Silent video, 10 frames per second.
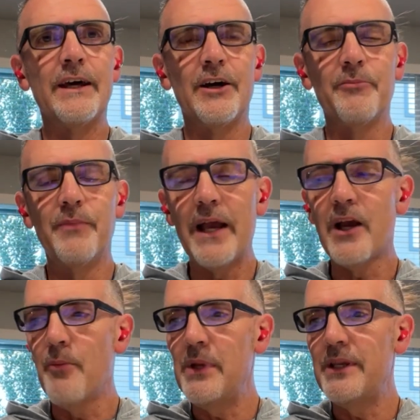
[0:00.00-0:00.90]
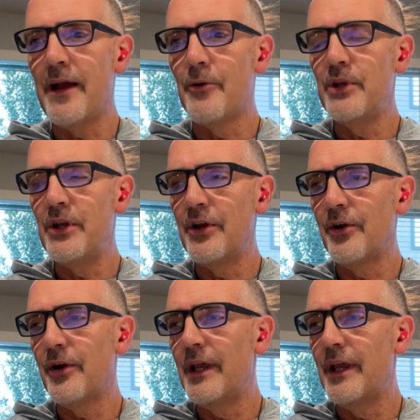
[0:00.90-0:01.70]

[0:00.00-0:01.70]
that got me down here.